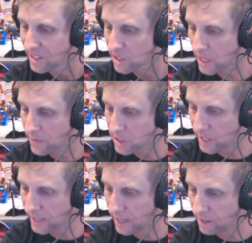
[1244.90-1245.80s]
Stephen
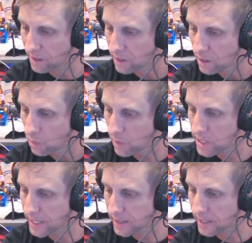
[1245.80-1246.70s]
Senegal,
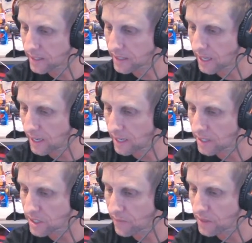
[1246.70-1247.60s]
where'd you get that
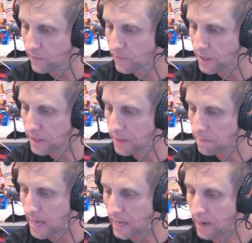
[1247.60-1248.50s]
75th
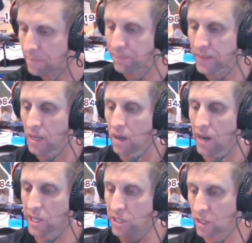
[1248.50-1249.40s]
banner?
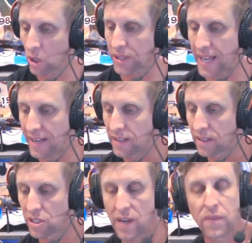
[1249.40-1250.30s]
I actually got that
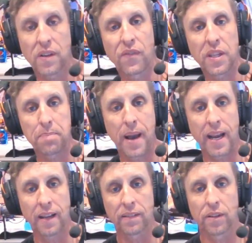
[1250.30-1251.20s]
75th
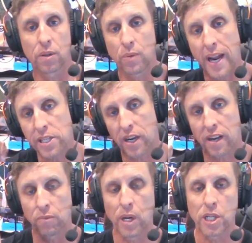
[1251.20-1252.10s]
banner, the
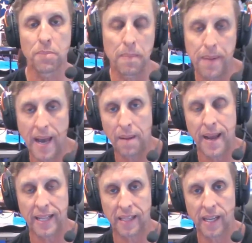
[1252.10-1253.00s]
Ranger Regiment banner
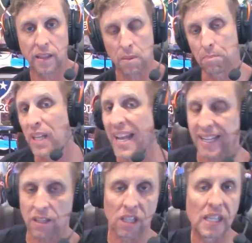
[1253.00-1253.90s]
back there, the
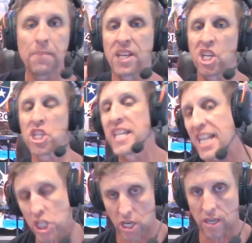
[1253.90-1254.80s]
blanket, the limited
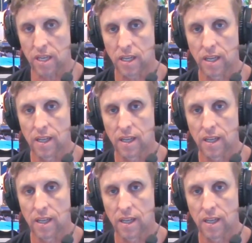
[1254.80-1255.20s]
edition